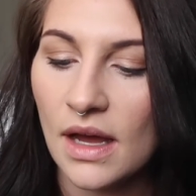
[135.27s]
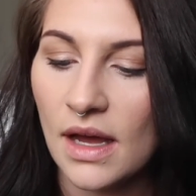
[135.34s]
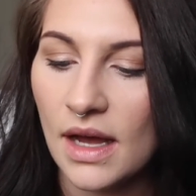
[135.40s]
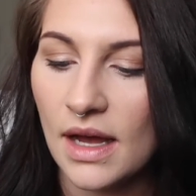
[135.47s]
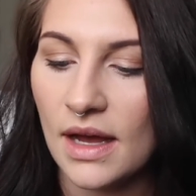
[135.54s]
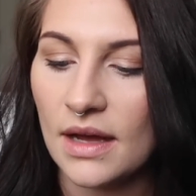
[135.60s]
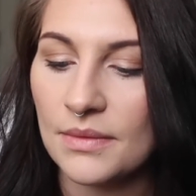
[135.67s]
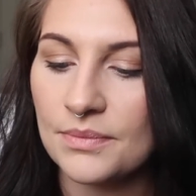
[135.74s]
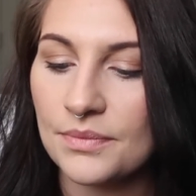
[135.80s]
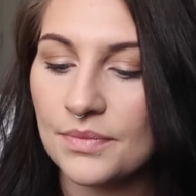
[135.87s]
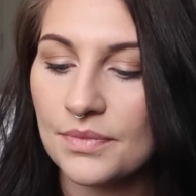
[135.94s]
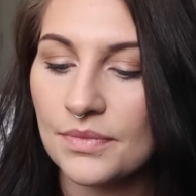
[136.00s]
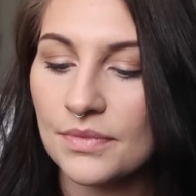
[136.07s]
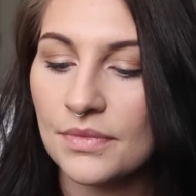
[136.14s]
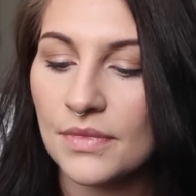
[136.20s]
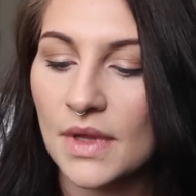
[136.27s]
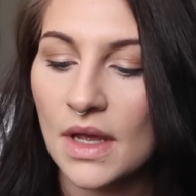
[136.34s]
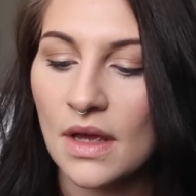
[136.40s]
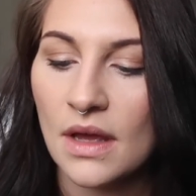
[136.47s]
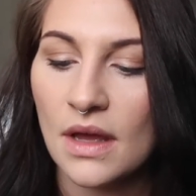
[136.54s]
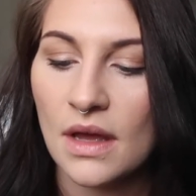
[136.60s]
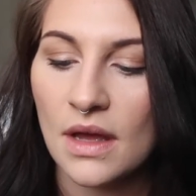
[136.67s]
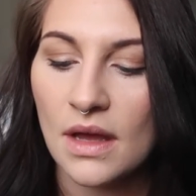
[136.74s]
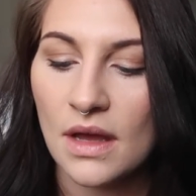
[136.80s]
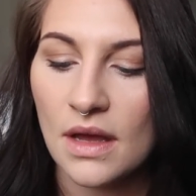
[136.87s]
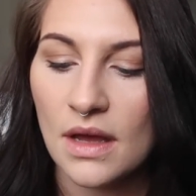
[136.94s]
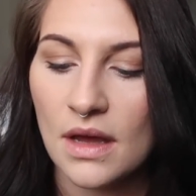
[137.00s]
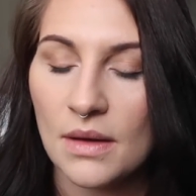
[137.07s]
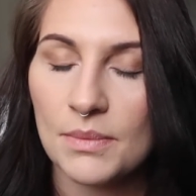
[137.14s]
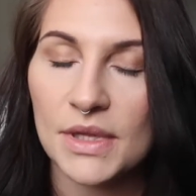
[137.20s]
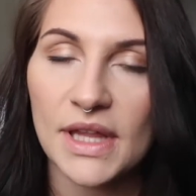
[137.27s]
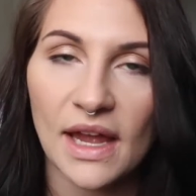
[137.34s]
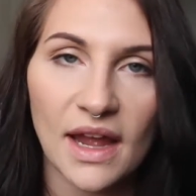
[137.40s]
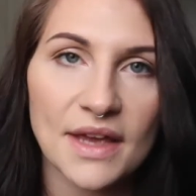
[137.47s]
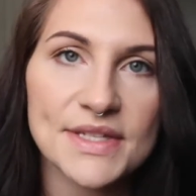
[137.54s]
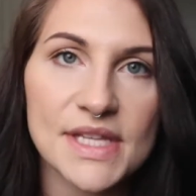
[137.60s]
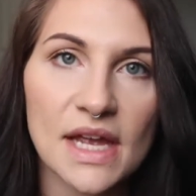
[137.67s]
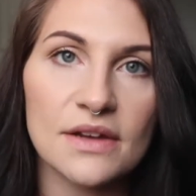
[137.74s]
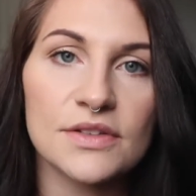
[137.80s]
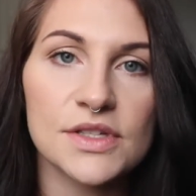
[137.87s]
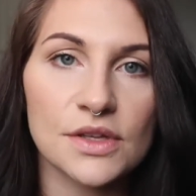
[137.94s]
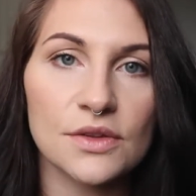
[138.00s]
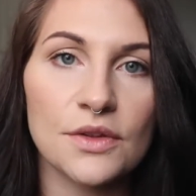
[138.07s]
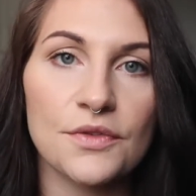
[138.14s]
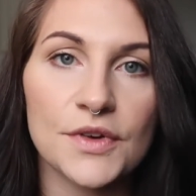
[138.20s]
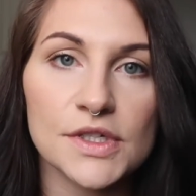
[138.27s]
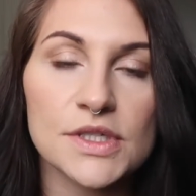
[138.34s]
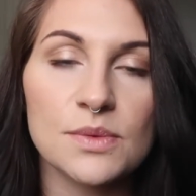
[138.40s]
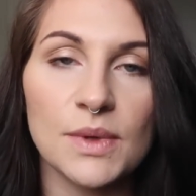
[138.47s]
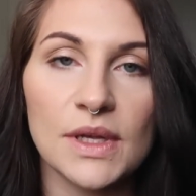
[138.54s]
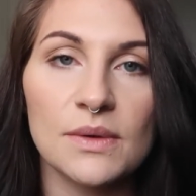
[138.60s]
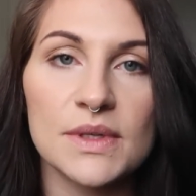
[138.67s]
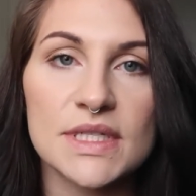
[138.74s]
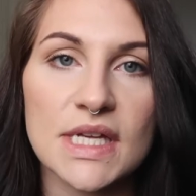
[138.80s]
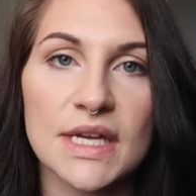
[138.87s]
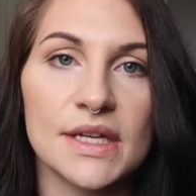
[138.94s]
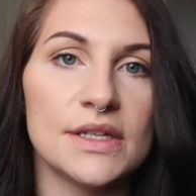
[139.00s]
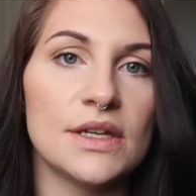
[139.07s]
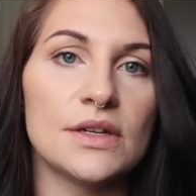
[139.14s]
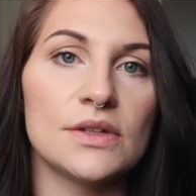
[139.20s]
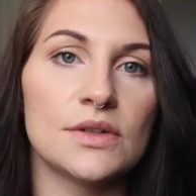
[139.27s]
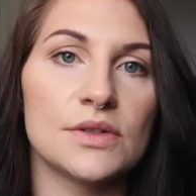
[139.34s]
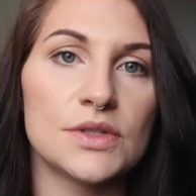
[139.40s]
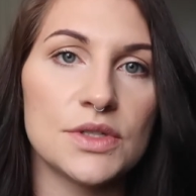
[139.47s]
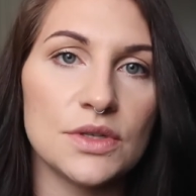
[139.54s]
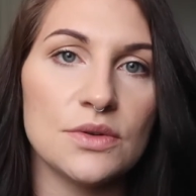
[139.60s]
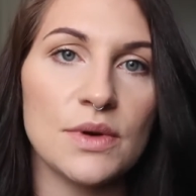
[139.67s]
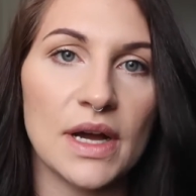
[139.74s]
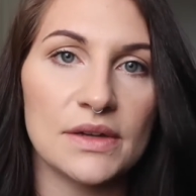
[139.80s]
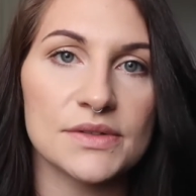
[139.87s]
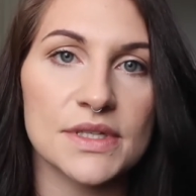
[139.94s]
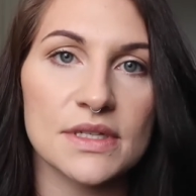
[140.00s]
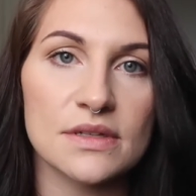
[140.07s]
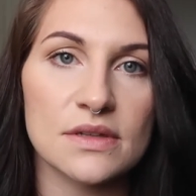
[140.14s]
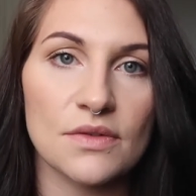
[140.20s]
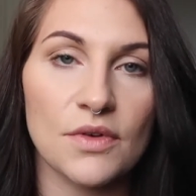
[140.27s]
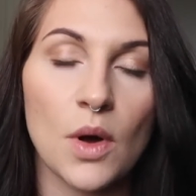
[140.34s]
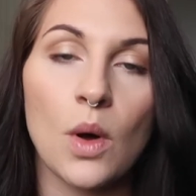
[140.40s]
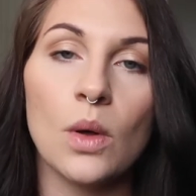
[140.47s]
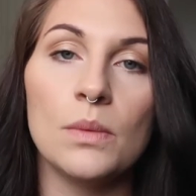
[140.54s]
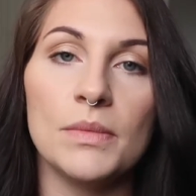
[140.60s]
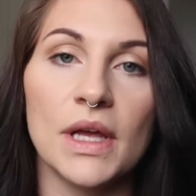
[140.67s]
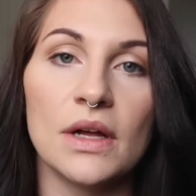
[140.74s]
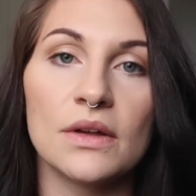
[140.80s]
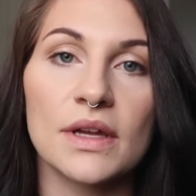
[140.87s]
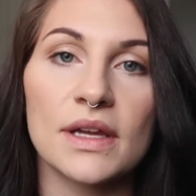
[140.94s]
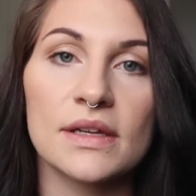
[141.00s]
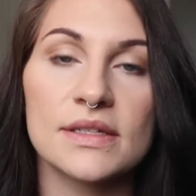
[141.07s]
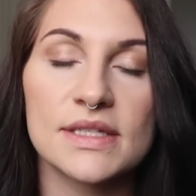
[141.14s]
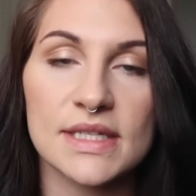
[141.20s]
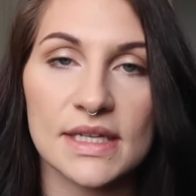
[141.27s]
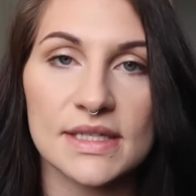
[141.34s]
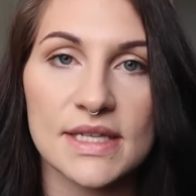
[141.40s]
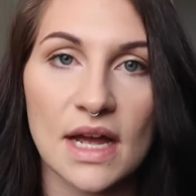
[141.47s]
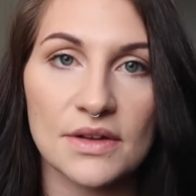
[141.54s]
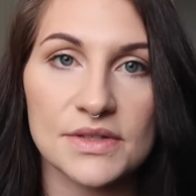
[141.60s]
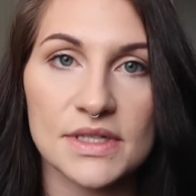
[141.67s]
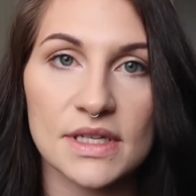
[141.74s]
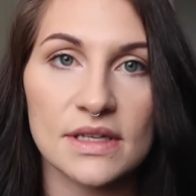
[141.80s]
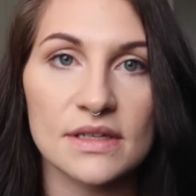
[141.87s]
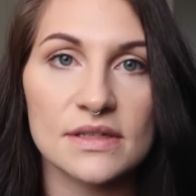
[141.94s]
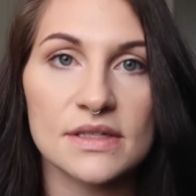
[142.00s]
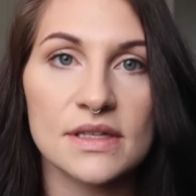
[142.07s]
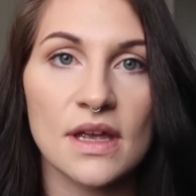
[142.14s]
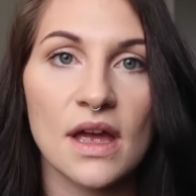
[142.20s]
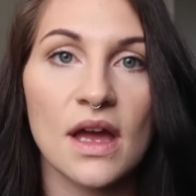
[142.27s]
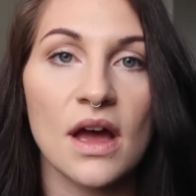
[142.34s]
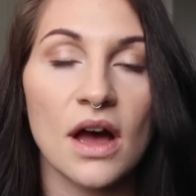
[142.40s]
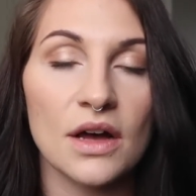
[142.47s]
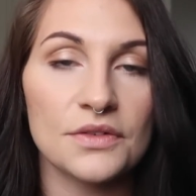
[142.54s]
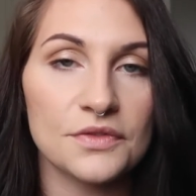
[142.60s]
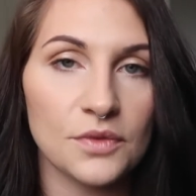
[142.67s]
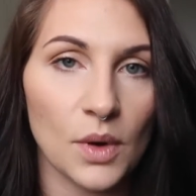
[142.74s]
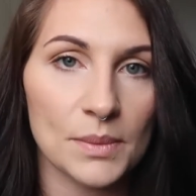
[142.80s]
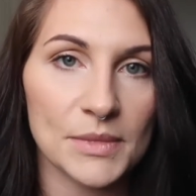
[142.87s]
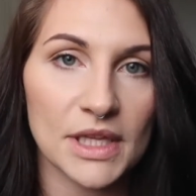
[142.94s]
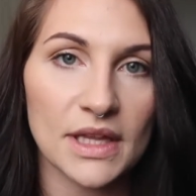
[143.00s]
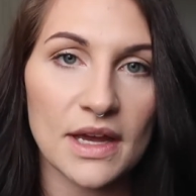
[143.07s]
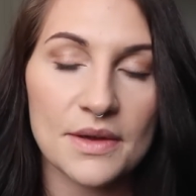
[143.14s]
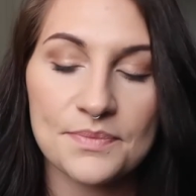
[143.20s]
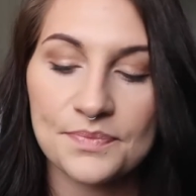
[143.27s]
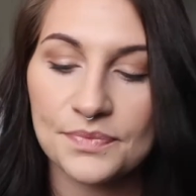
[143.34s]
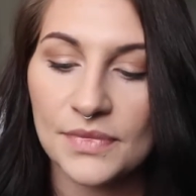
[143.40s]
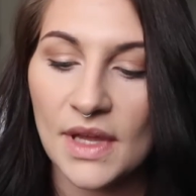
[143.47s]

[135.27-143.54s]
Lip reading: But like I said, so the first week we did 2 ounces of whole milk, 6 ounces of formula.